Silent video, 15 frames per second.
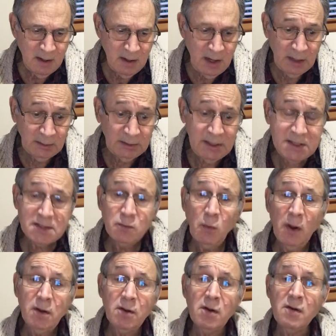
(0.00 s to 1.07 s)
And least
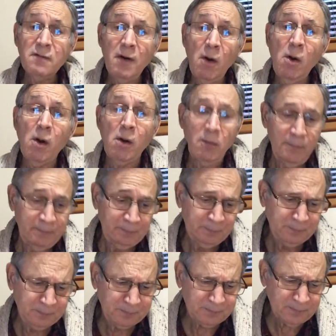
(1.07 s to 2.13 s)
wonder of all,
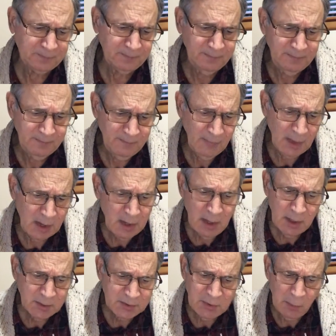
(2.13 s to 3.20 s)

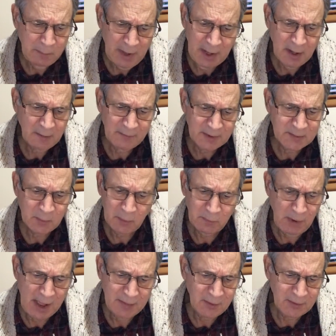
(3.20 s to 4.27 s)
so many of us would
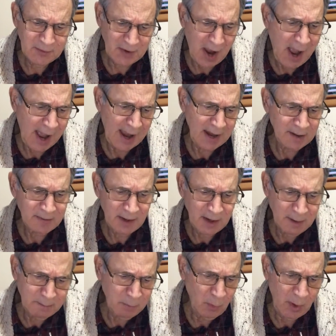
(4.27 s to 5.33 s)
rather die than
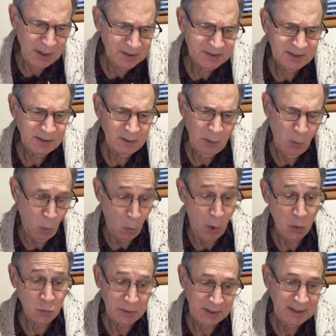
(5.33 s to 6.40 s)
embrace,
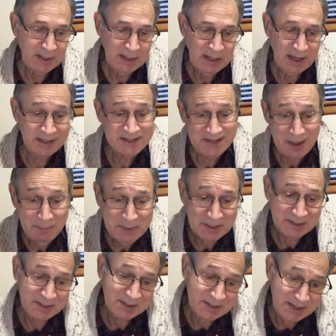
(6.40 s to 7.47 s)
quote,
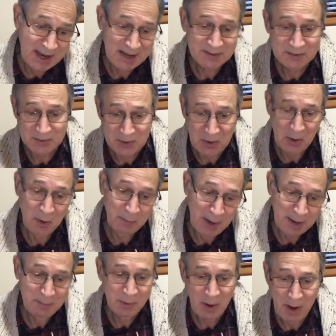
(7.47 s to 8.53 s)
acceptance is the answer to all
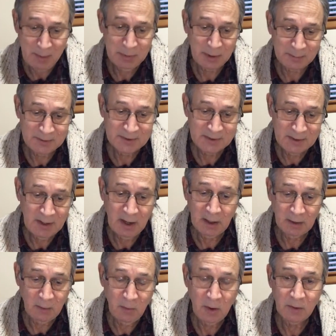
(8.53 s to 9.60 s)
my problems,
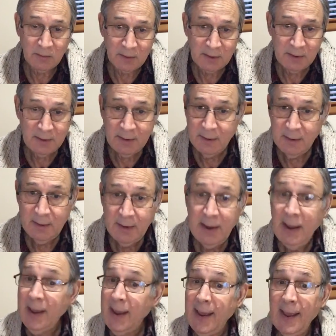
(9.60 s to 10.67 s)
unquote.
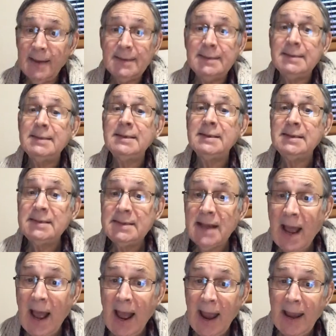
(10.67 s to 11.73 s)
And
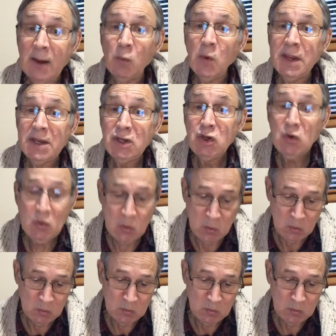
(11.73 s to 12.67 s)
die we do.